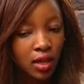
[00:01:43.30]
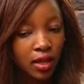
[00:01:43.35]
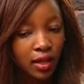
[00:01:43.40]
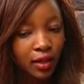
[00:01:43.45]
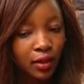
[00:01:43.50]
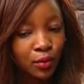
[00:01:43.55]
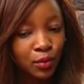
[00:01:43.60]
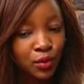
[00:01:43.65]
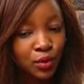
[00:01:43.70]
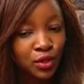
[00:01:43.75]

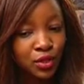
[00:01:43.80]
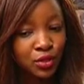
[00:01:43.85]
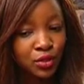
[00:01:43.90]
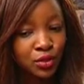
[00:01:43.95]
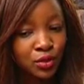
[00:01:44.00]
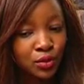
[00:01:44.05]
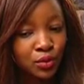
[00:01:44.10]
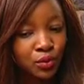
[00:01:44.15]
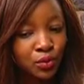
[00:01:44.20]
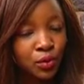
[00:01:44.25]
it
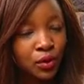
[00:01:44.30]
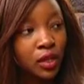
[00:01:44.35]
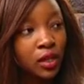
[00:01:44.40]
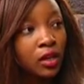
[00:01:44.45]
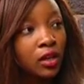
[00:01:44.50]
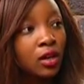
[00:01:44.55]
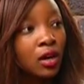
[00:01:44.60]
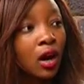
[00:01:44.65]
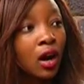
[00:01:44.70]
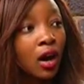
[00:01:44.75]
was
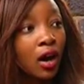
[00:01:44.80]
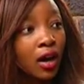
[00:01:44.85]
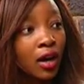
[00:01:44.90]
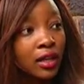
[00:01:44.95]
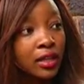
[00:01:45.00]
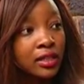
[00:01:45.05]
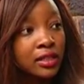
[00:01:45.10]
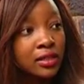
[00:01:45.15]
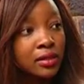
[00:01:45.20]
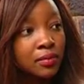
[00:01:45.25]
really
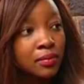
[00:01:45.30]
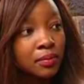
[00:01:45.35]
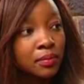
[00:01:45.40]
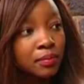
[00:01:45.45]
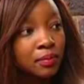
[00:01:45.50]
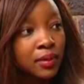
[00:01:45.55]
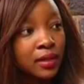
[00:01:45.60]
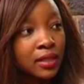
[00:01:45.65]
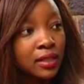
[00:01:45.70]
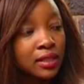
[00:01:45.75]
hard,
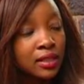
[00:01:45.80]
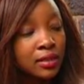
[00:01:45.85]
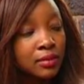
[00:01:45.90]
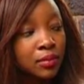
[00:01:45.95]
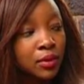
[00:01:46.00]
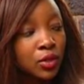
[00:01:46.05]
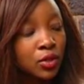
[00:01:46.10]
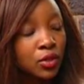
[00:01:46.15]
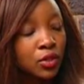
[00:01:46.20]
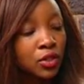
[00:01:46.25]
but
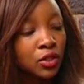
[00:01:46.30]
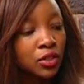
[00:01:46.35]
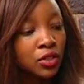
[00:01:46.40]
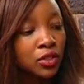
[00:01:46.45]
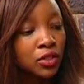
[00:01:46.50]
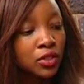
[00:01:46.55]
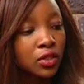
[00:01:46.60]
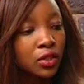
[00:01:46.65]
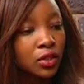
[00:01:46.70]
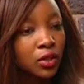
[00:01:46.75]

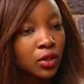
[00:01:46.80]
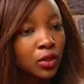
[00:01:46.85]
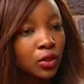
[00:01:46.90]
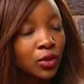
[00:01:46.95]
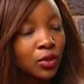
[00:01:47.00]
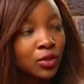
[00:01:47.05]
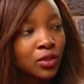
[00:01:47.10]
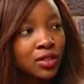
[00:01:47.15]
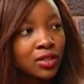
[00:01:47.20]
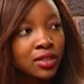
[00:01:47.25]
because you
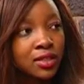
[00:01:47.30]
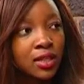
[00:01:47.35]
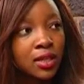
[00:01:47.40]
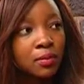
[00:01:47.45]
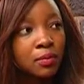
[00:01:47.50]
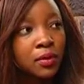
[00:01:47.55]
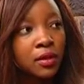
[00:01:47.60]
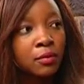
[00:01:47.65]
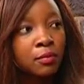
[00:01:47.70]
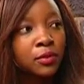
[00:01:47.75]
could see
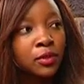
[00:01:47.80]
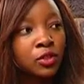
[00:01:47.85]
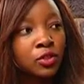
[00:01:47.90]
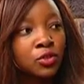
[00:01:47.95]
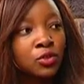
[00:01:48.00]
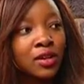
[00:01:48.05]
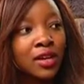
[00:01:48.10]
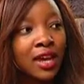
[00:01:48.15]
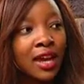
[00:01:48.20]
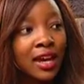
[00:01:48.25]
people's
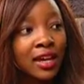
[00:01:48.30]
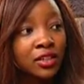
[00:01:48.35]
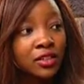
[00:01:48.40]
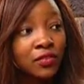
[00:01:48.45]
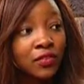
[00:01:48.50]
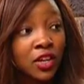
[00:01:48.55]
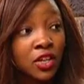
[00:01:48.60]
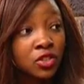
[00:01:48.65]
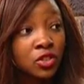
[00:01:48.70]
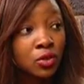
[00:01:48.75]

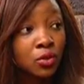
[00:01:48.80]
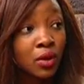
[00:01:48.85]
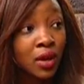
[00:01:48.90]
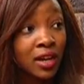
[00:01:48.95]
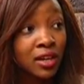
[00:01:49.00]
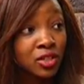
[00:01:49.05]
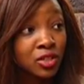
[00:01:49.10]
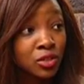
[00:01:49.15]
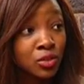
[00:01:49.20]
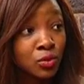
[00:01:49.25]
facial
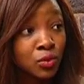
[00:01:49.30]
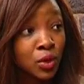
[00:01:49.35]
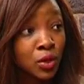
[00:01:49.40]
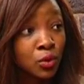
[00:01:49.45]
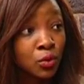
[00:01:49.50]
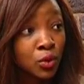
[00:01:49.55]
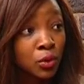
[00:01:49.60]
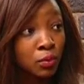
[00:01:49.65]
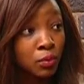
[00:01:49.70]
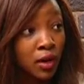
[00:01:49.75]
reactions when
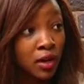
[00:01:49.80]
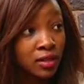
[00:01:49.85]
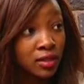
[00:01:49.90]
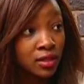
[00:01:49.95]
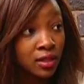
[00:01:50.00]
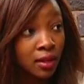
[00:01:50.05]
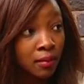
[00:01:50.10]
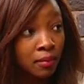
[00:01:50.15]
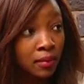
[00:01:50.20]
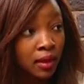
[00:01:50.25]
you would pass
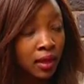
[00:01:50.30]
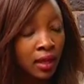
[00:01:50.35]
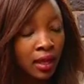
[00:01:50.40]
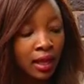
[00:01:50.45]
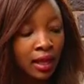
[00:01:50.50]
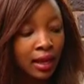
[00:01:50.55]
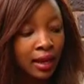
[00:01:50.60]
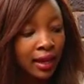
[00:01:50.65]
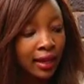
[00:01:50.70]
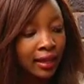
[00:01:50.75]
them.
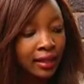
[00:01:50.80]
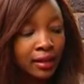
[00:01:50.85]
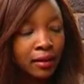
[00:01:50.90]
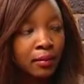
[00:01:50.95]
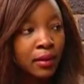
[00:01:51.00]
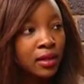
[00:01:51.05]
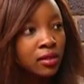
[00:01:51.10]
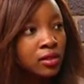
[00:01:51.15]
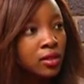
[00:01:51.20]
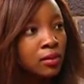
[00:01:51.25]
Like
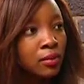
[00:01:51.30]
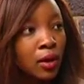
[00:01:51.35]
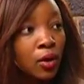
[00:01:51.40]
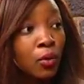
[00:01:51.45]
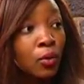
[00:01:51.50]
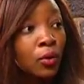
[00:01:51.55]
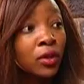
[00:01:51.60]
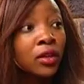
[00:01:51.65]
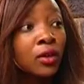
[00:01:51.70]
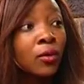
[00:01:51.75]
nebatse ba
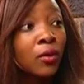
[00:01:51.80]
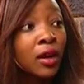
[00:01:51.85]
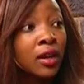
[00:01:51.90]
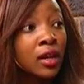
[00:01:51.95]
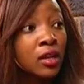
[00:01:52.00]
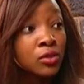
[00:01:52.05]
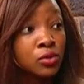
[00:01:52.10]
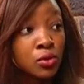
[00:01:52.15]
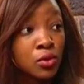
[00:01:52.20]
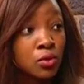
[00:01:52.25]
o ke
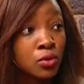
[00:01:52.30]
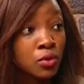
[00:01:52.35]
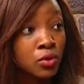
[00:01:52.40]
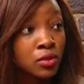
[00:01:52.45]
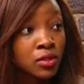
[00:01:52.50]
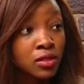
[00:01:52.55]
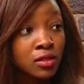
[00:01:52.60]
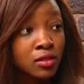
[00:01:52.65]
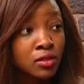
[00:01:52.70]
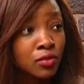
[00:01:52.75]
ngwana Zondo.
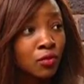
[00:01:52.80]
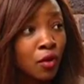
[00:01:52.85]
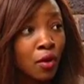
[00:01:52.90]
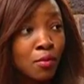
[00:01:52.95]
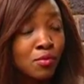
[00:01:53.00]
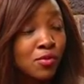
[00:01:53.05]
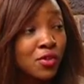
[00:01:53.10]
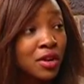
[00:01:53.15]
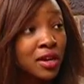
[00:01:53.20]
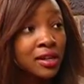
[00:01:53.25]
Since
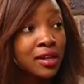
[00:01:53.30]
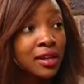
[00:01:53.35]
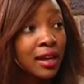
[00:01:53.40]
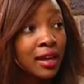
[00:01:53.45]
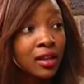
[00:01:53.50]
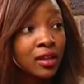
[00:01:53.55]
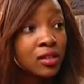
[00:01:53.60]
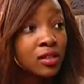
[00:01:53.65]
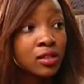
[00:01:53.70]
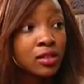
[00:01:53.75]
from grade
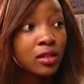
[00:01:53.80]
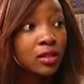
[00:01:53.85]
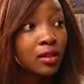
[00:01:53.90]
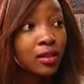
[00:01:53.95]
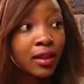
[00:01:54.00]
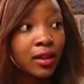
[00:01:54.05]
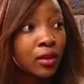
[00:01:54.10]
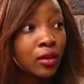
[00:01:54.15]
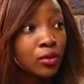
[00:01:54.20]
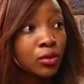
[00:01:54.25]
8,
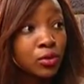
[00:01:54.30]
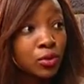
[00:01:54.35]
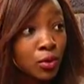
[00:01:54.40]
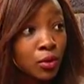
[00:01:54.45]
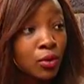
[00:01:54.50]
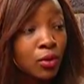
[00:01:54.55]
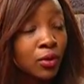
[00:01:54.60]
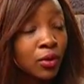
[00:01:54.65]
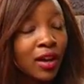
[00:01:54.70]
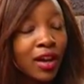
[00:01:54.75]
like
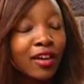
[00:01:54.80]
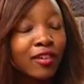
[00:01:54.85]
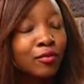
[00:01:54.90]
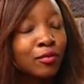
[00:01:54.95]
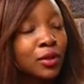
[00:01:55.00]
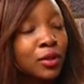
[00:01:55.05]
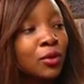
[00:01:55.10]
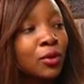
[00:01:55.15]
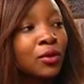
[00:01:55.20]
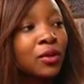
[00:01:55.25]
skolong, I've
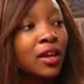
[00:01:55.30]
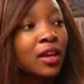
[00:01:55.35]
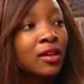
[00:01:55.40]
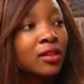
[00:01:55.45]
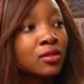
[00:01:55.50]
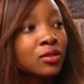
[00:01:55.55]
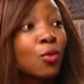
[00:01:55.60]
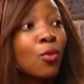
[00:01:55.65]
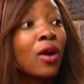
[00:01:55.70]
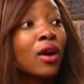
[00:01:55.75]
been known
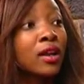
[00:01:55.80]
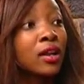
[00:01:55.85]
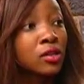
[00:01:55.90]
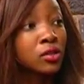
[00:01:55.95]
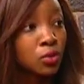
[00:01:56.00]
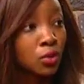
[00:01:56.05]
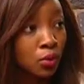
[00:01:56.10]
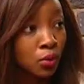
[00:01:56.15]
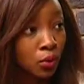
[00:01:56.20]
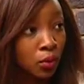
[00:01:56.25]
as ngwana
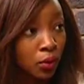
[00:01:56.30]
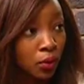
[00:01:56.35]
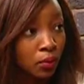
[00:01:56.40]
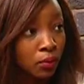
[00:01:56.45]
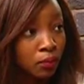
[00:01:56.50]
Zondo.